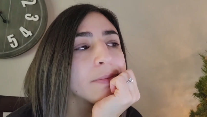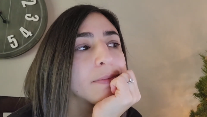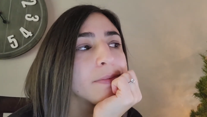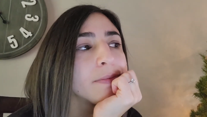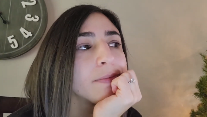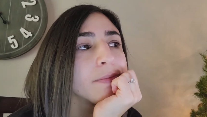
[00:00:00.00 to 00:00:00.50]

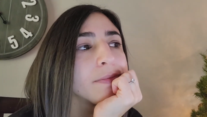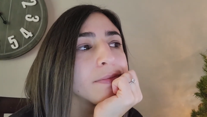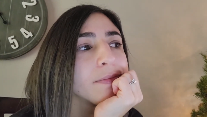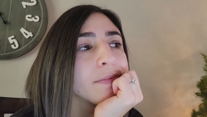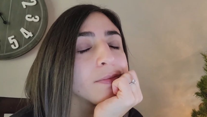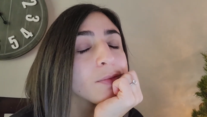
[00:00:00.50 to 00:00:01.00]

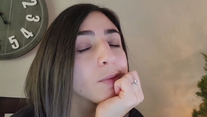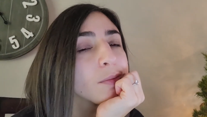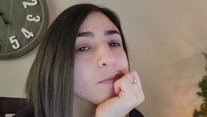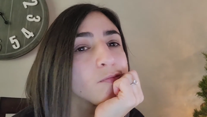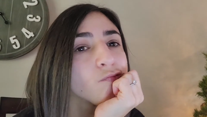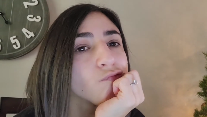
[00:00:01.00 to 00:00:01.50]

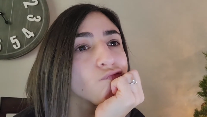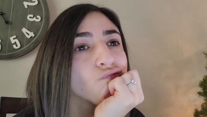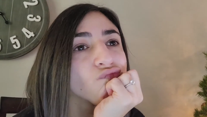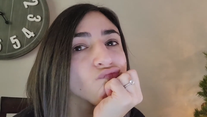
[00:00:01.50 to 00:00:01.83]
Nothing is said.